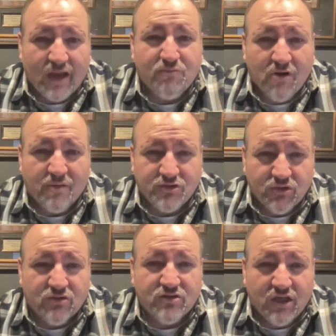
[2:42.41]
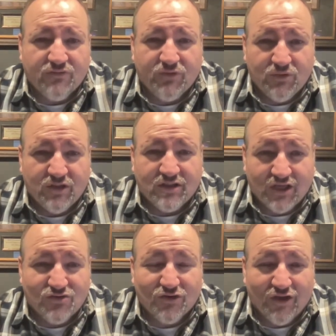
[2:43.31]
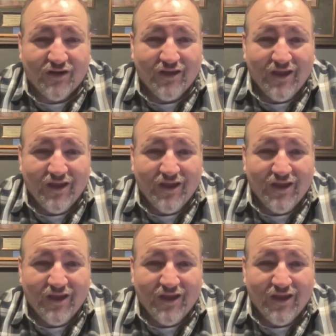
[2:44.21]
I promise you, there's health food that tastes good.